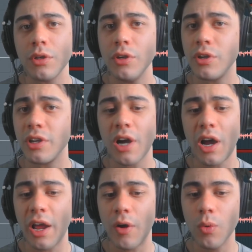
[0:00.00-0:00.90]
you can
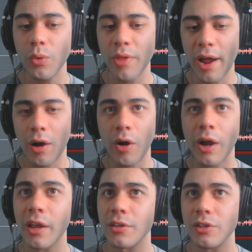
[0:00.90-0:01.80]
cut out all that
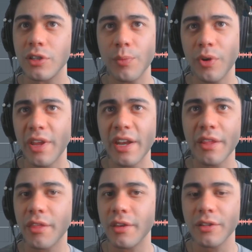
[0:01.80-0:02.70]
high. You don't want
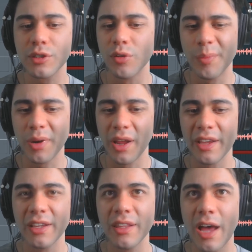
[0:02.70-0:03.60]
anything sort of
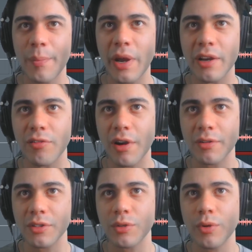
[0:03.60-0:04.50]
playing in that
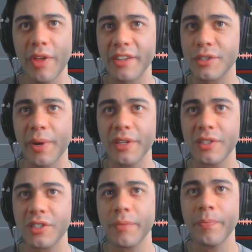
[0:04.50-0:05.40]
background or that
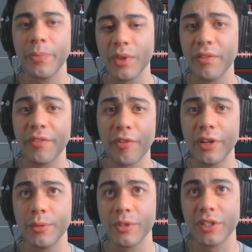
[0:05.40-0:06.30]
space of the
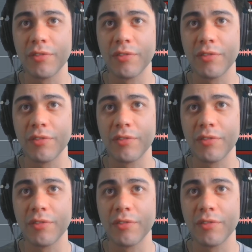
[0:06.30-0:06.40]
frequency